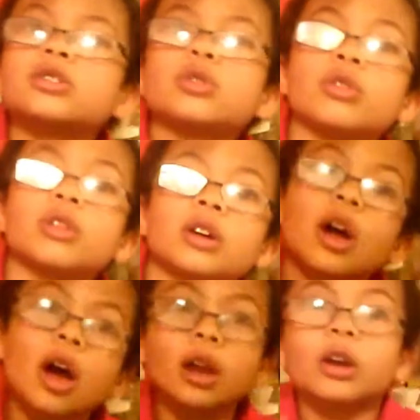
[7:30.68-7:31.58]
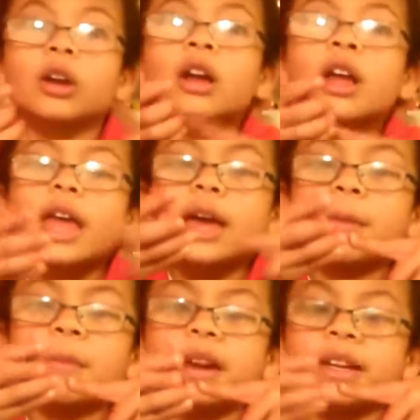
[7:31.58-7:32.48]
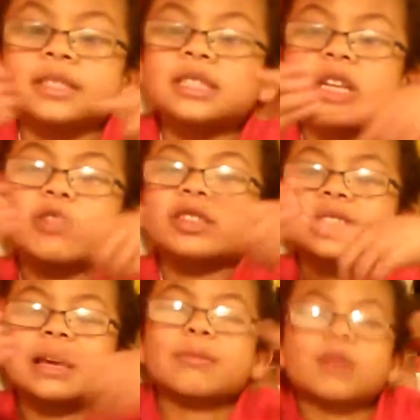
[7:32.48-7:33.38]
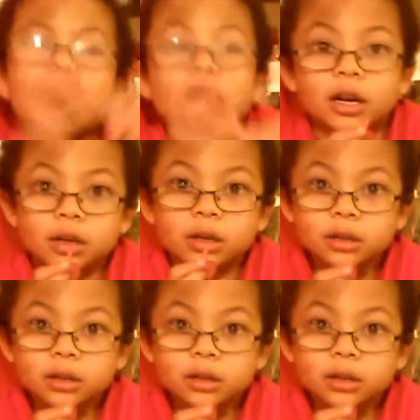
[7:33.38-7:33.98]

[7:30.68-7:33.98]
to the color, but it's still the same color.